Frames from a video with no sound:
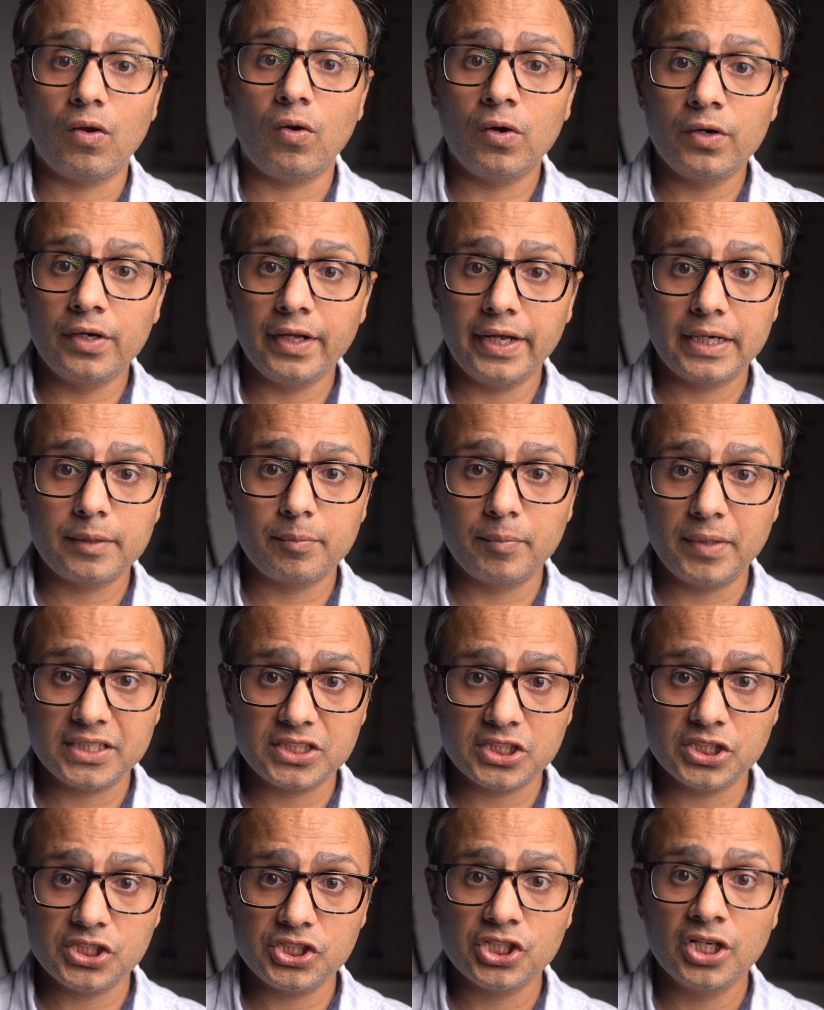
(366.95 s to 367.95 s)
or direct
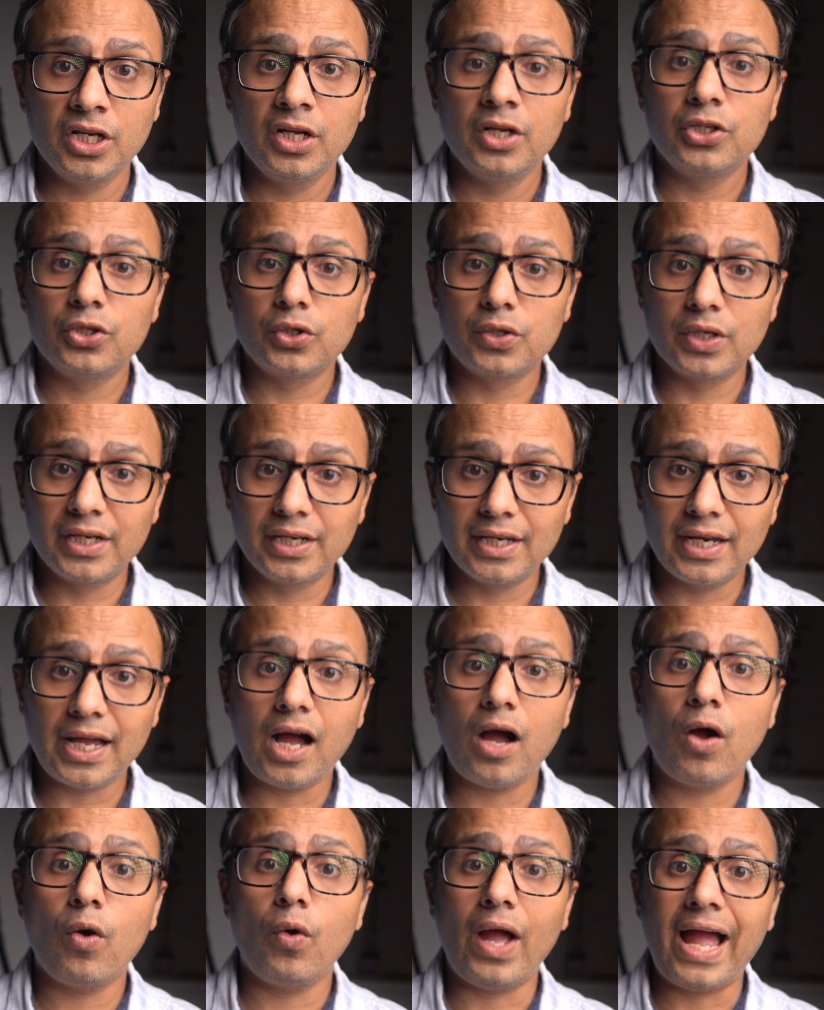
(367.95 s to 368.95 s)
message, you can
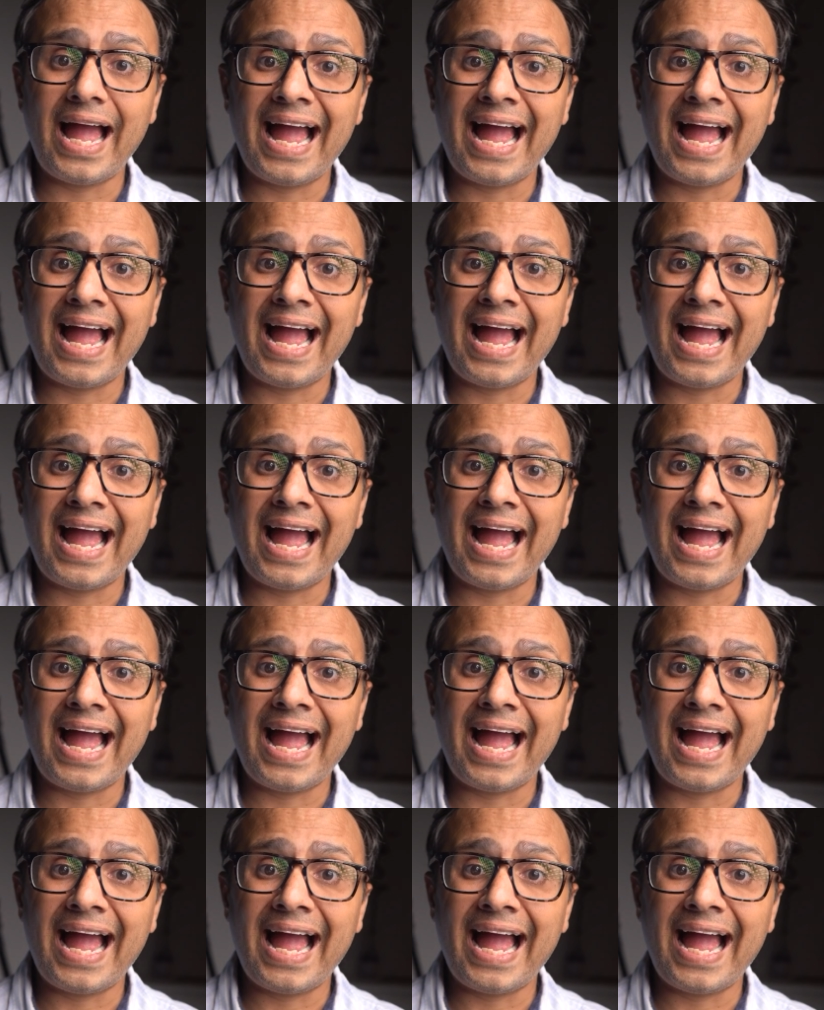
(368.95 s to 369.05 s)
now